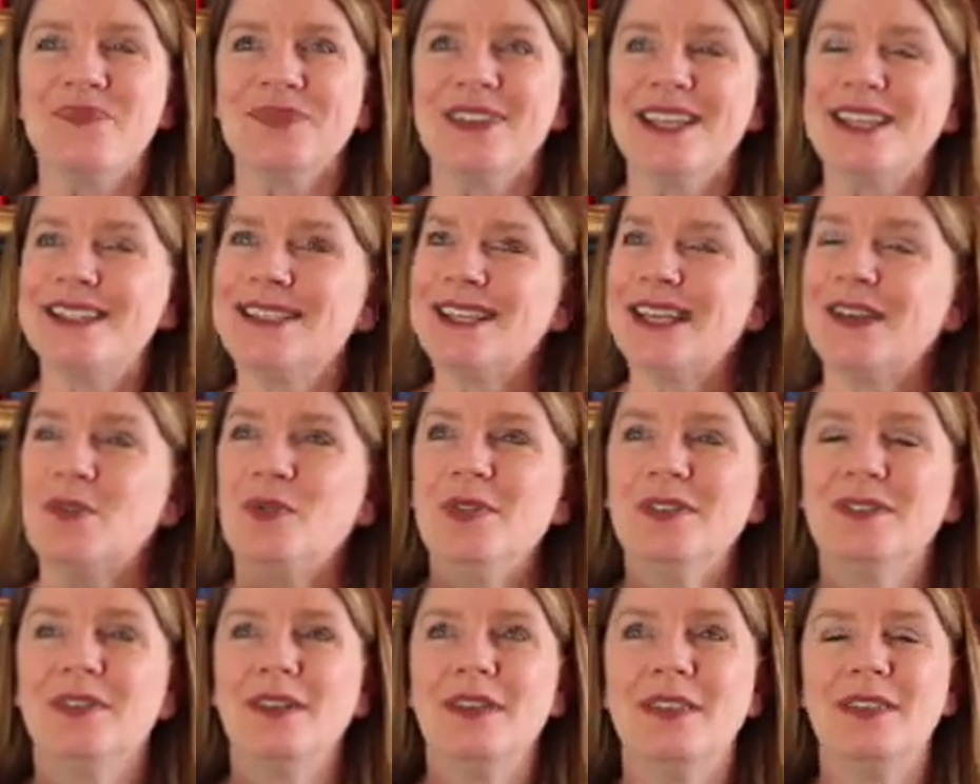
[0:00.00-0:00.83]
it's like,
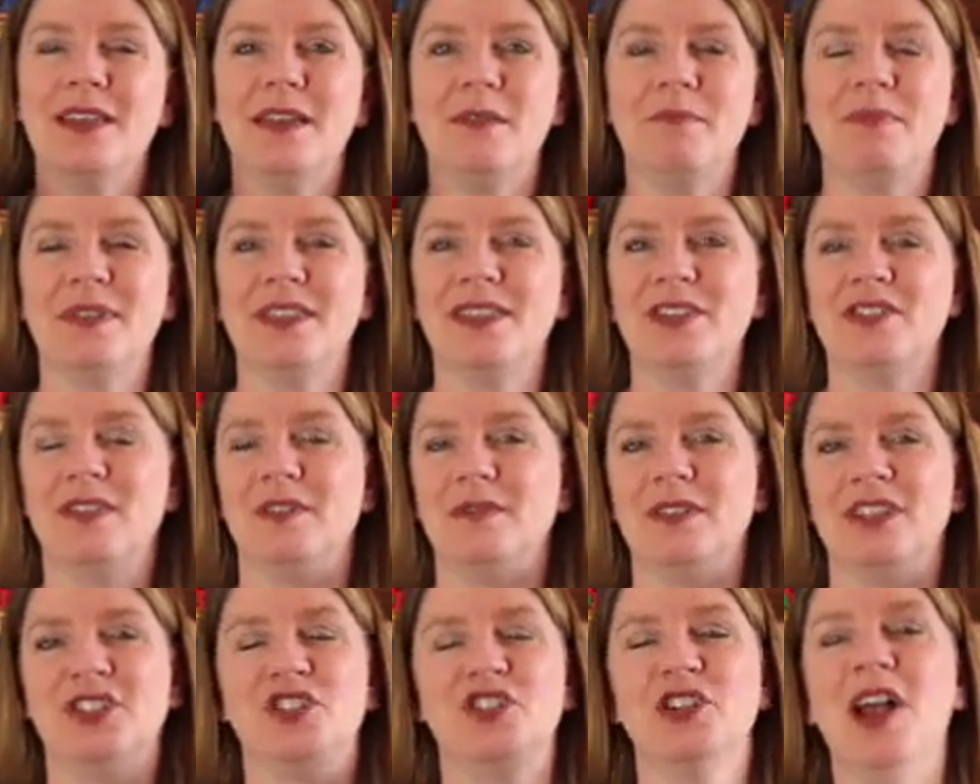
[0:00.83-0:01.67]
well, but
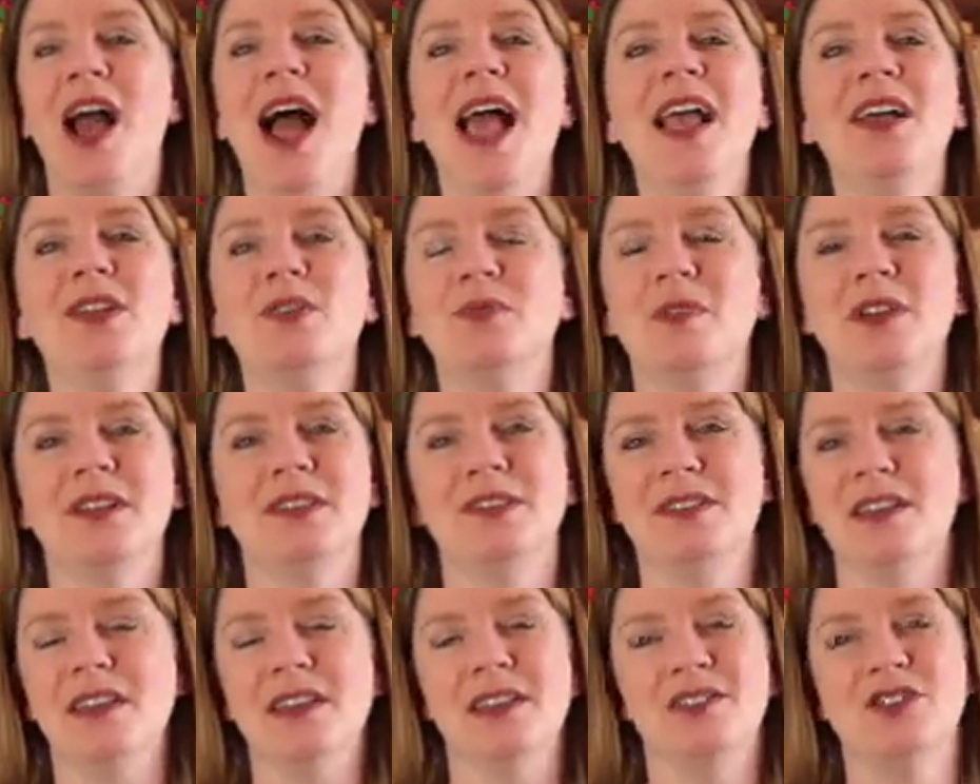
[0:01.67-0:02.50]
the child
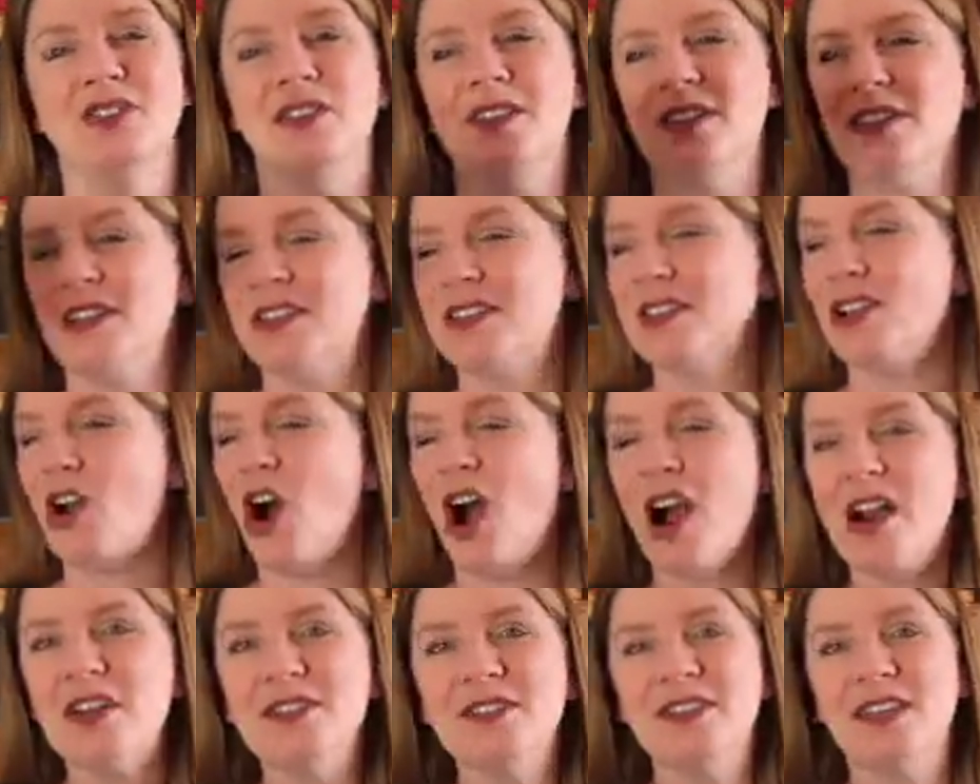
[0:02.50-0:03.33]
is into
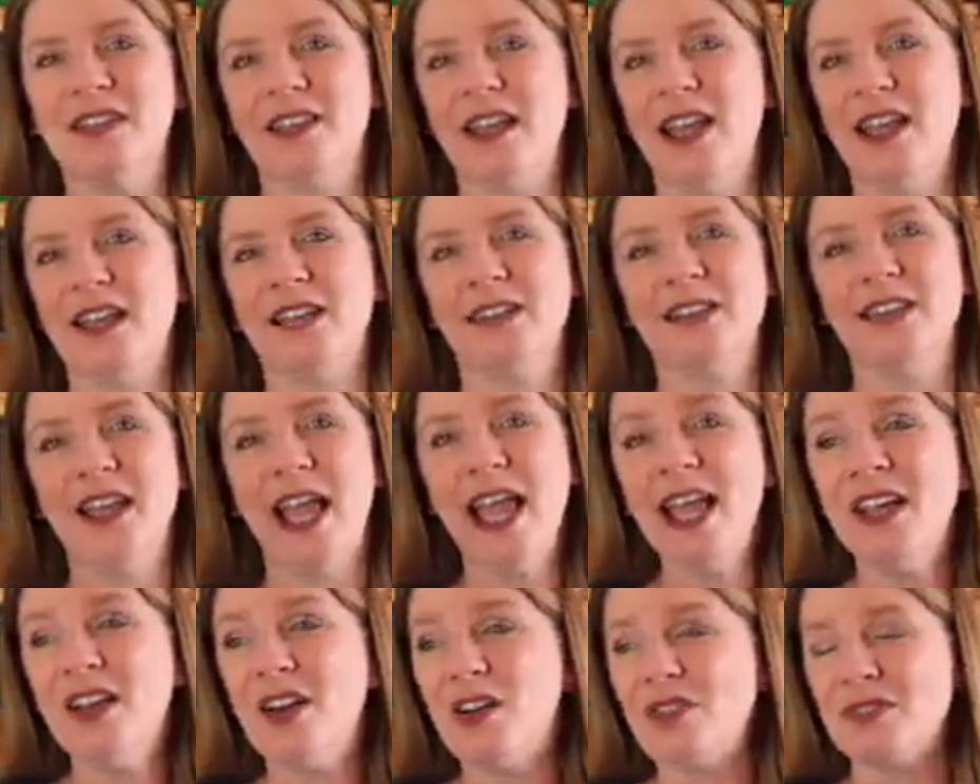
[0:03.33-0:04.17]
cars and
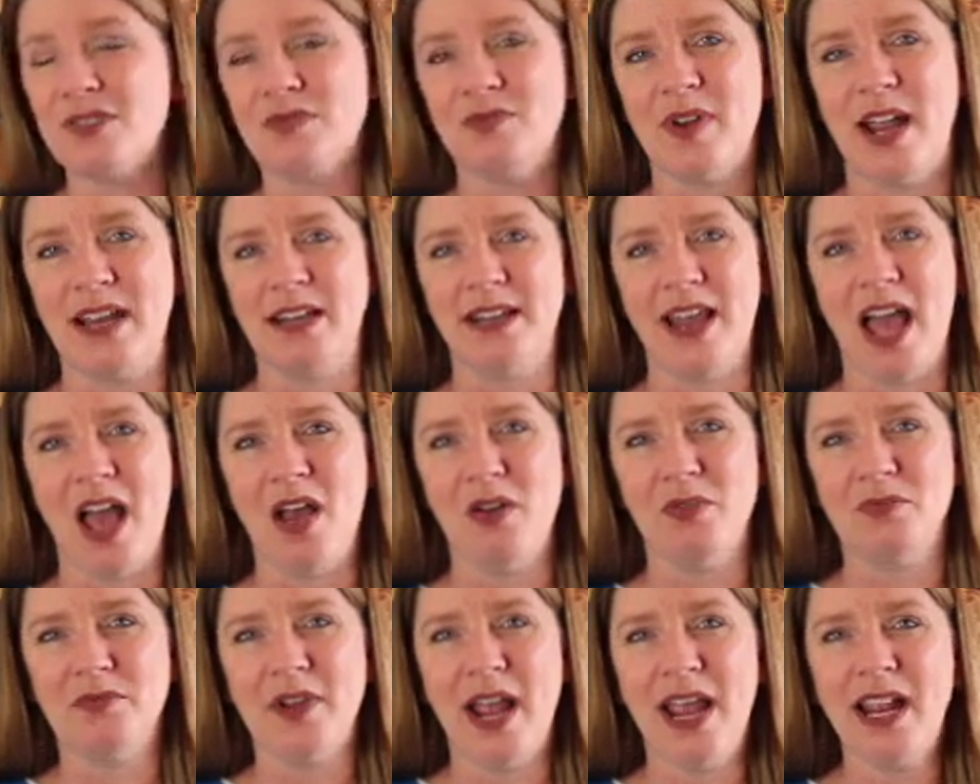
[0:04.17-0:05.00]
Legos right
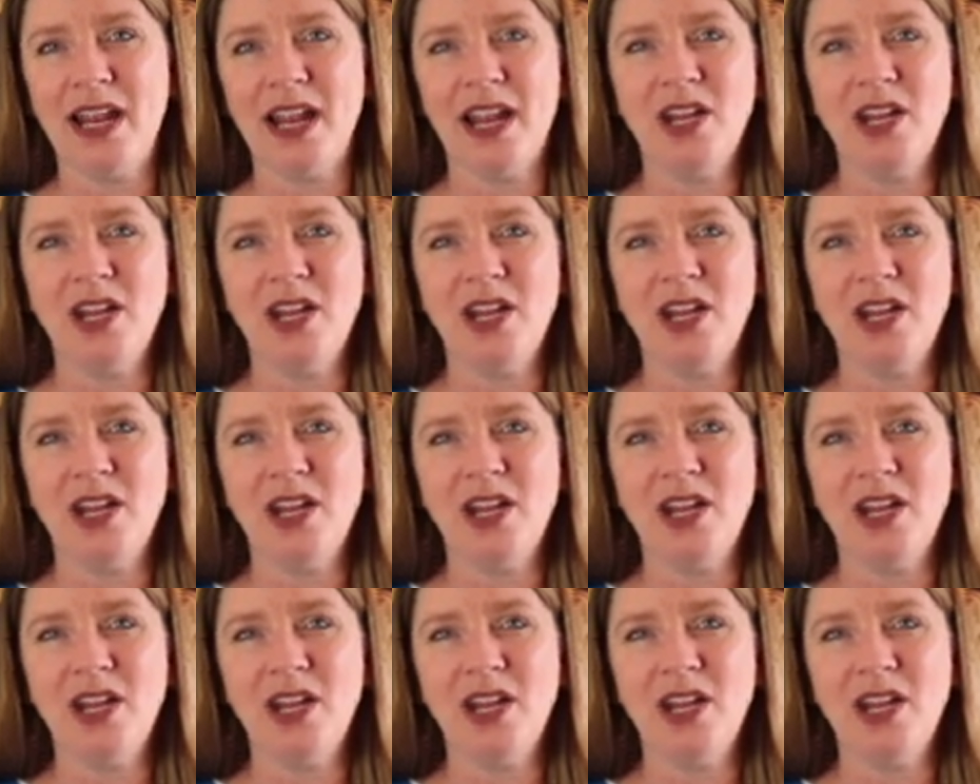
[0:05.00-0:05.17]
now, right?